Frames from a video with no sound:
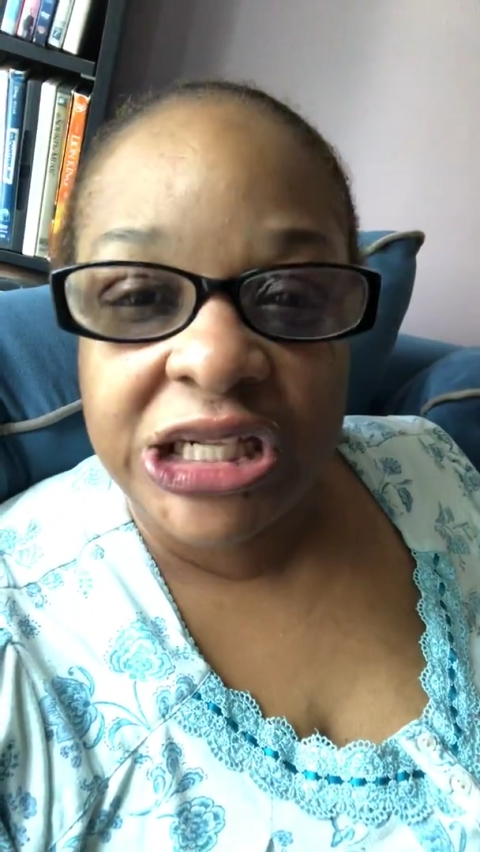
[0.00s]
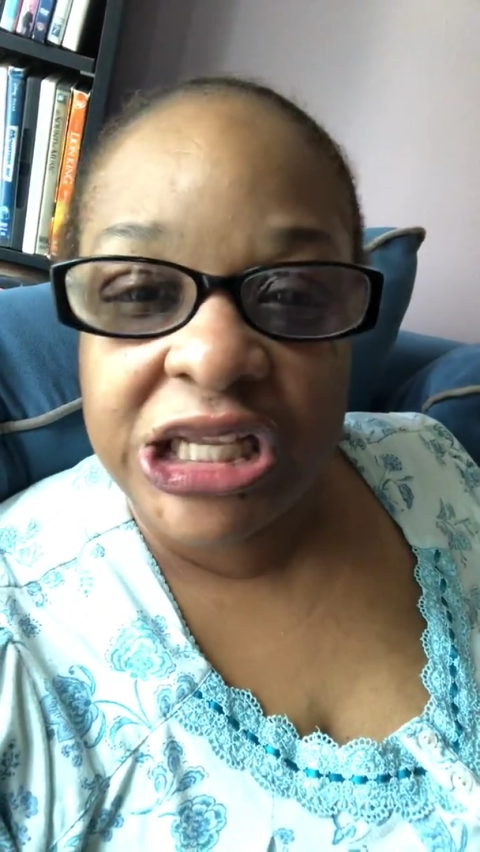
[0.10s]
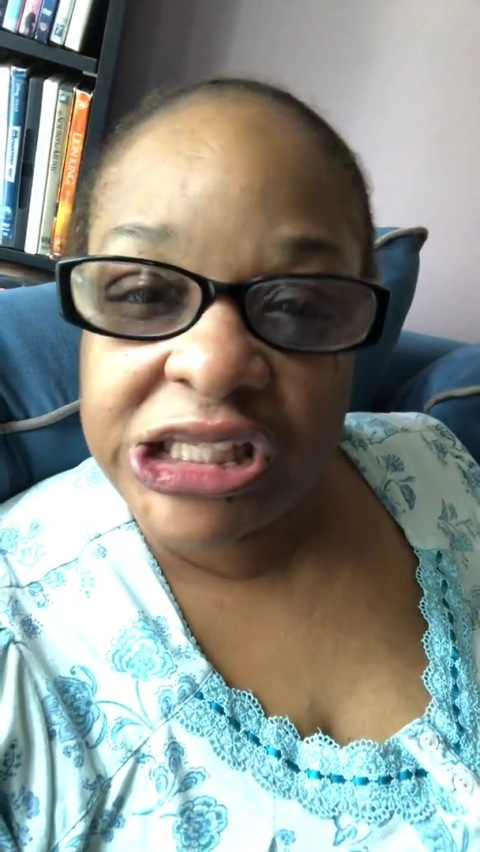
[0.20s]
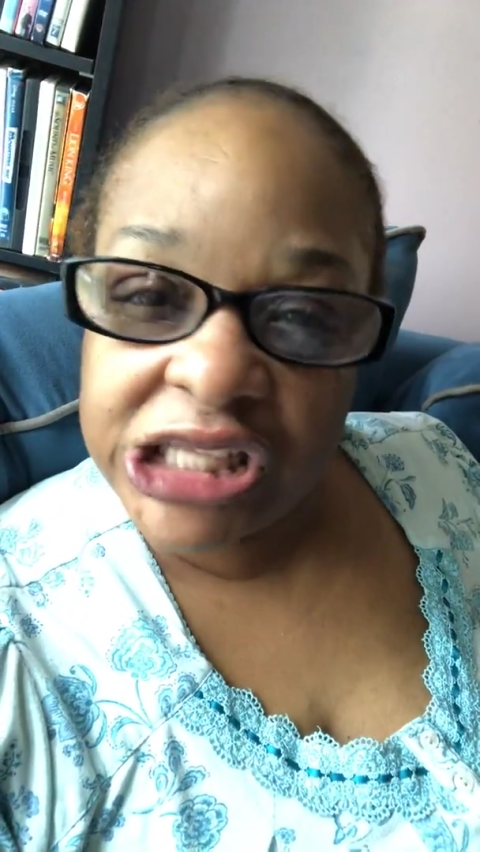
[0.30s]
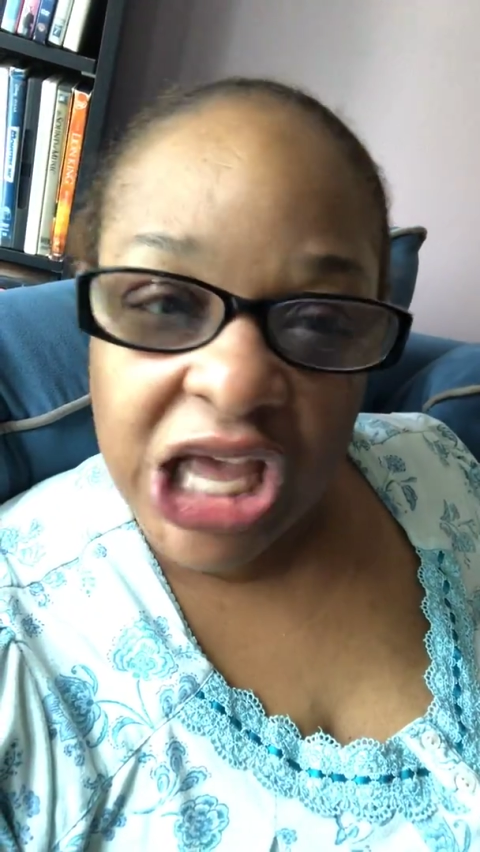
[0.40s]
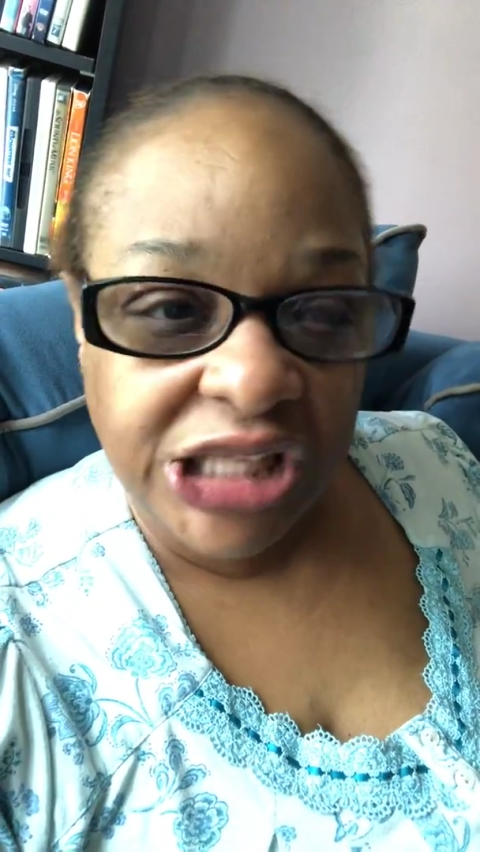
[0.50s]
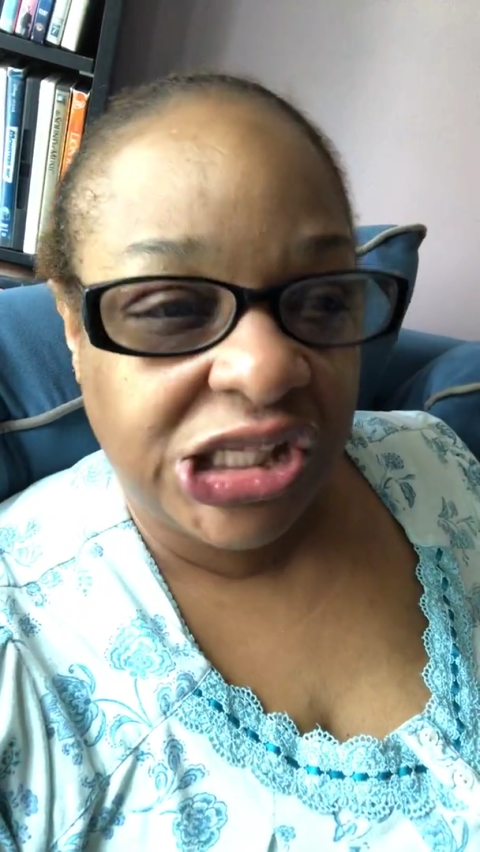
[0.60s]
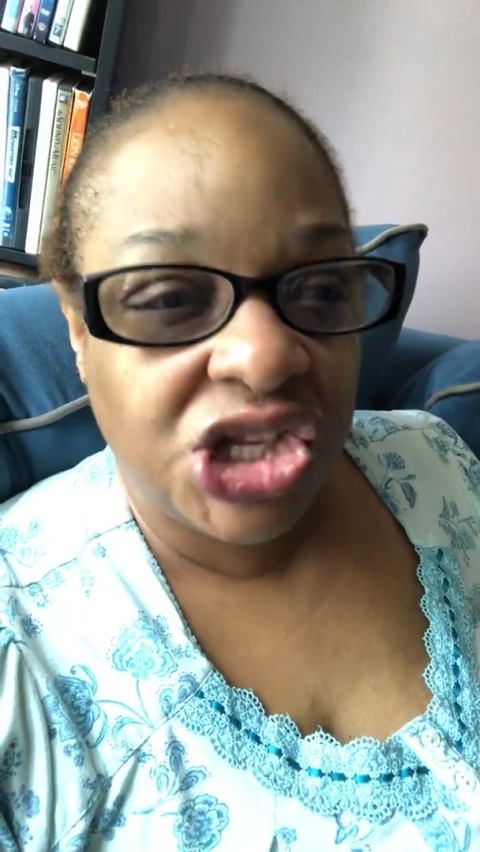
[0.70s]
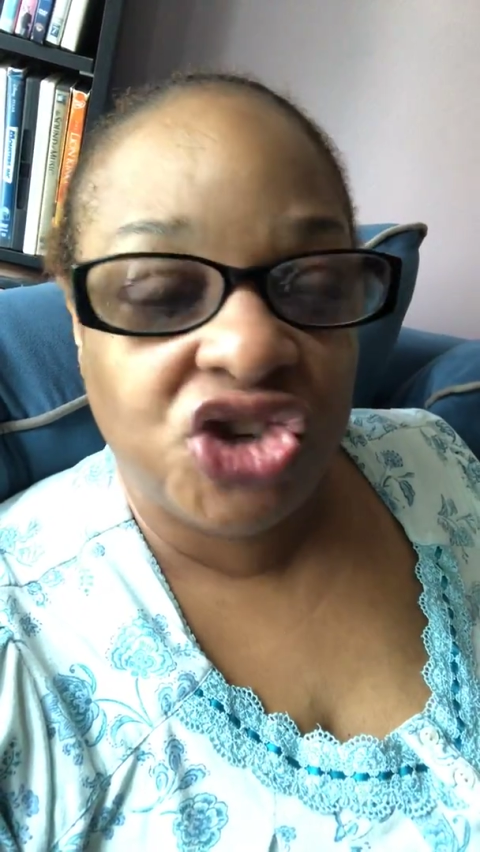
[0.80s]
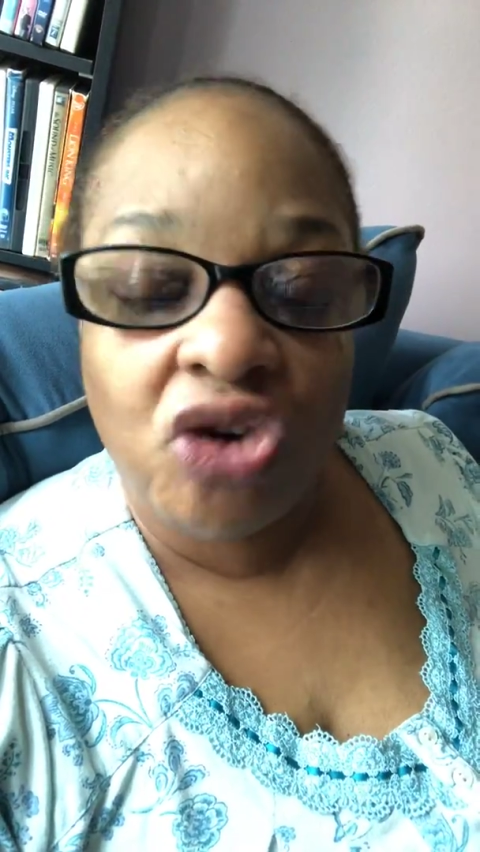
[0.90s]
and
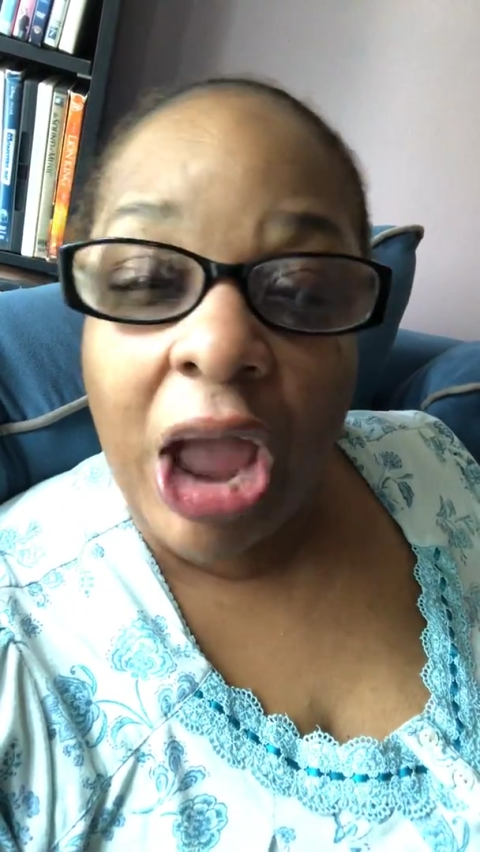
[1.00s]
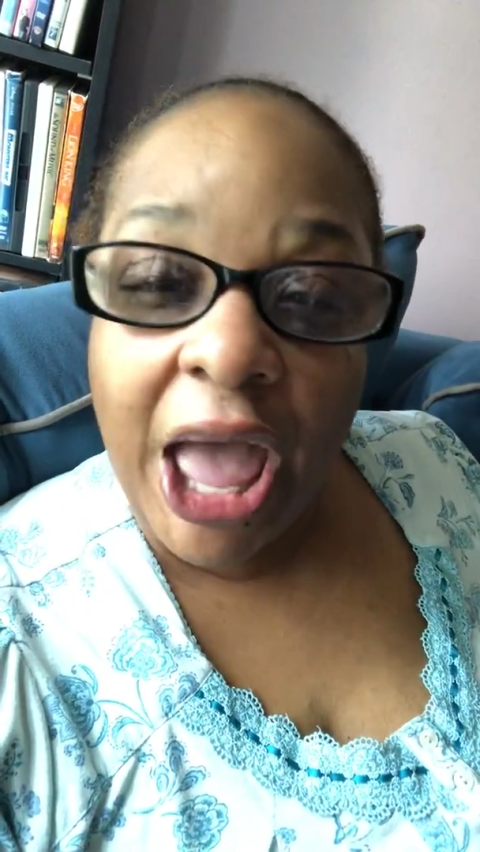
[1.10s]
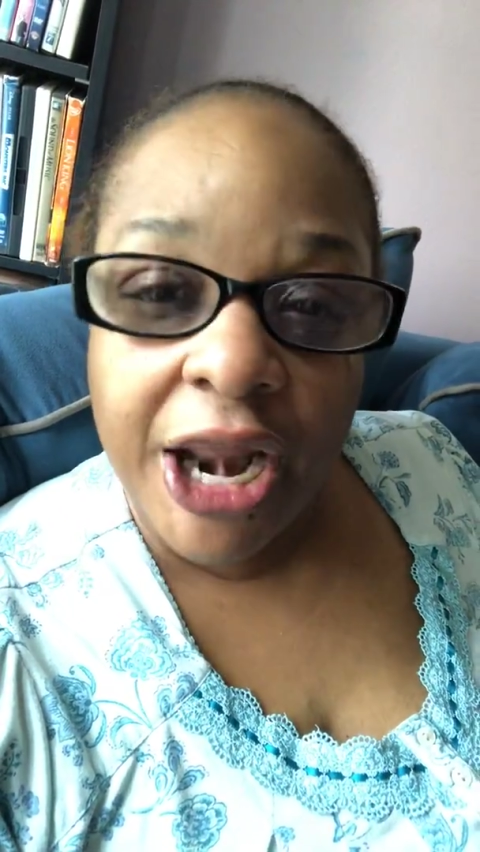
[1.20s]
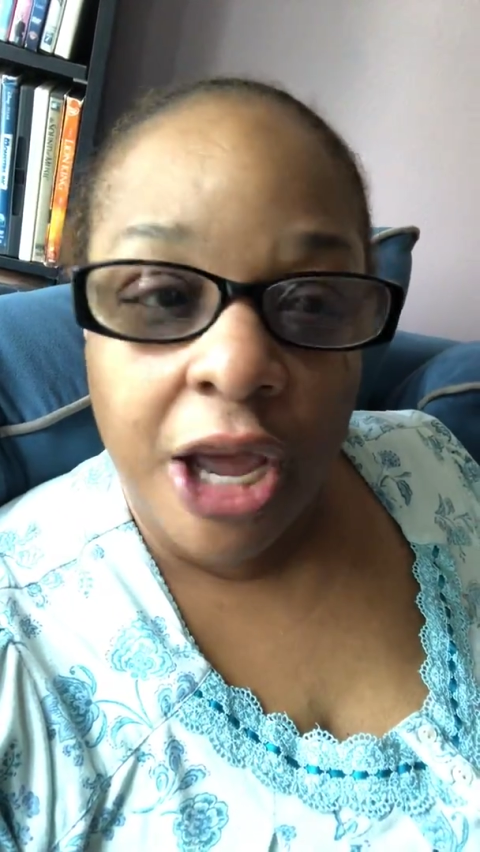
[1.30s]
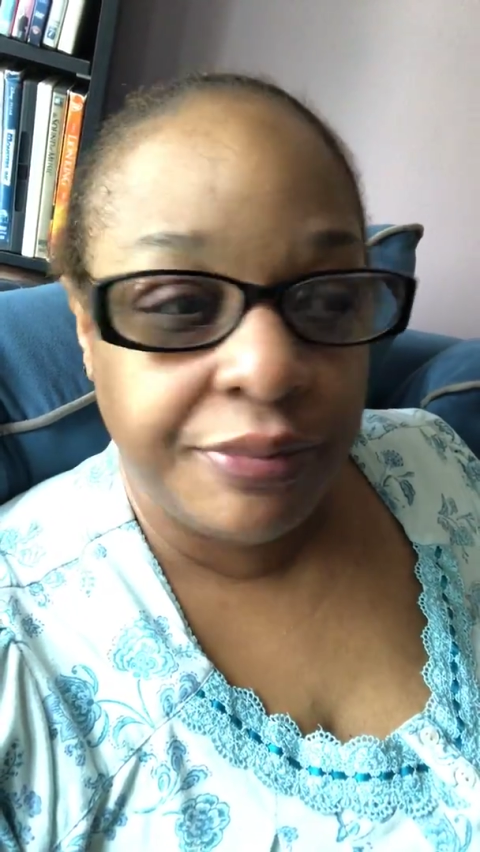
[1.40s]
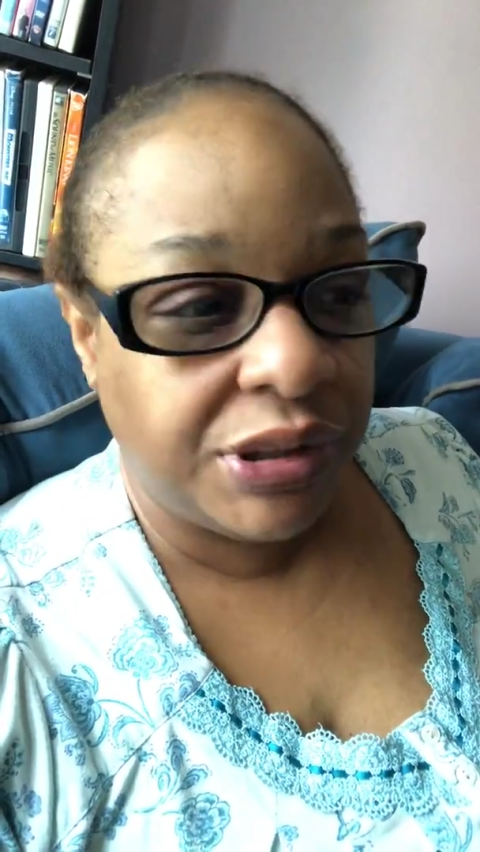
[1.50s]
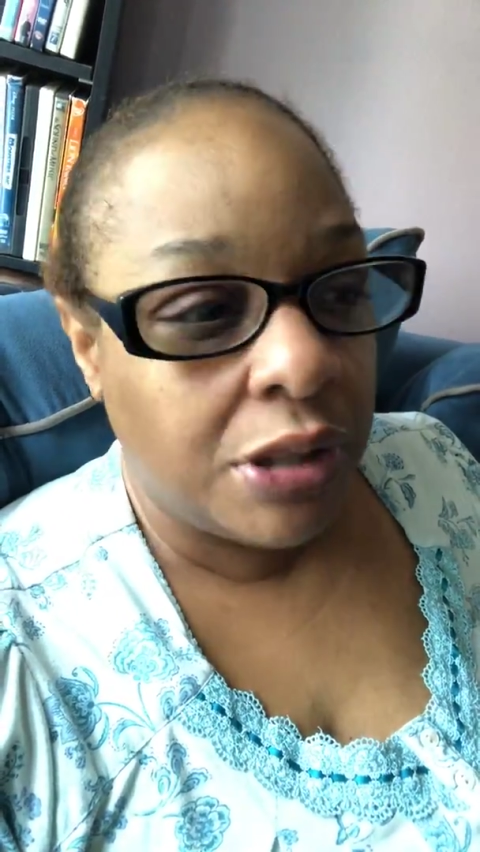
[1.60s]
disgusting, dried up